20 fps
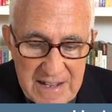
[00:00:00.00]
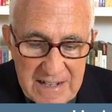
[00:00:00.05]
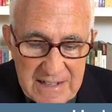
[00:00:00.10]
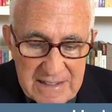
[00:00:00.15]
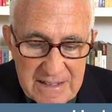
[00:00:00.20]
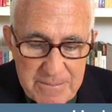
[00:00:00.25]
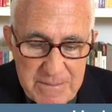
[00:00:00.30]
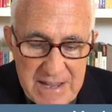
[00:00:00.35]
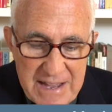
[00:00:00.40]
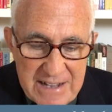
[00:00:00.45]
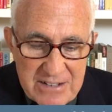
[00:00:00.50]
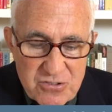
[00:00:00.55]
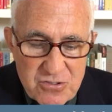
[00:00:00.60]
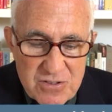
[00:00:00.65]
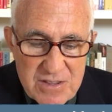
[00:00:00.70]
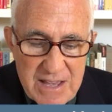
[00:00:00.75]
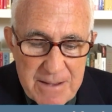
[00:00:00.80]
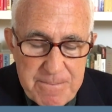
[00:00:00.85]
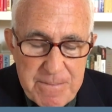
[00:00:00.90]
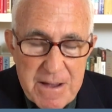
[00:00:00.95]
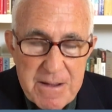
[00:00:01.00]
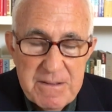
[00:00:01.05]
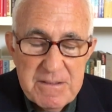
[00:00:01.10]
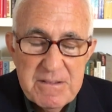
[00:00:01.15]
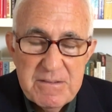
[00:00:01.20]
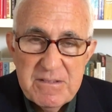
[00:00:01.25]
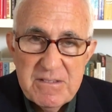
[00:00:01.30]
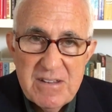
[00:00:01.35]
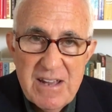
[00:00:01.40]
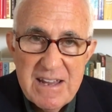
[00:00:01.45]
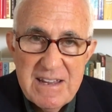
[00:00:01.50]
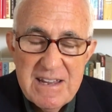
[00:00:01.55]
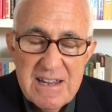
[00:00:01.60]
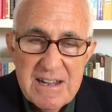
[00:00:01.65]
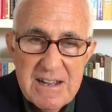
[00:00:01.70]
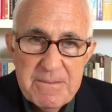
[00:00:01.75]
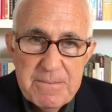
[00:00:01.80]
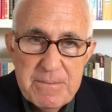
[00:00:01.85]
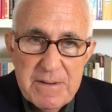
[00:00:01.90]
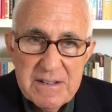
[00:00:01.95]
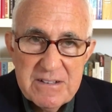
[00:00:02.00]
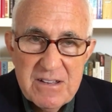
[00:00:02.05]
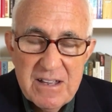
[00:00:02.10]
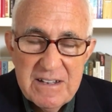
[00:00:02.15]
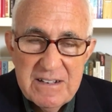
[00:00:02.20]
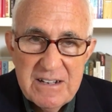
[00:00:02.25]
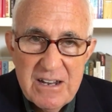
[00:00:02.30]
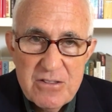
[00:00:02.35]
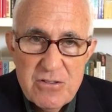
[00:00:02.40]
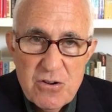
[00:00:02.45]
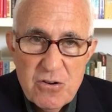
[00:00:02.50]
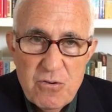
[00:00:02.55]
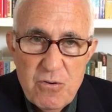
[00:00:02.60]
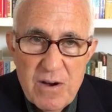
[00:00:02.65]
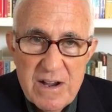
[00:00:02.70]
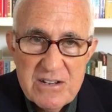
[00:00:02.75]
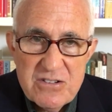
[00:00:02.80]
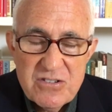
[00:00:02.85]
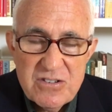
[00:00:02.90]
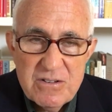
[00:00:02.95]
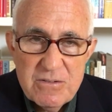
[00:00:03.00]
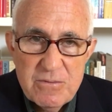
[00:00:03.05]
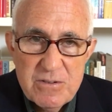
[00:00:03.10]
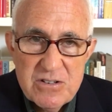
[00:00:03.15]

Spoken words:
Let me answer that by taking up another question,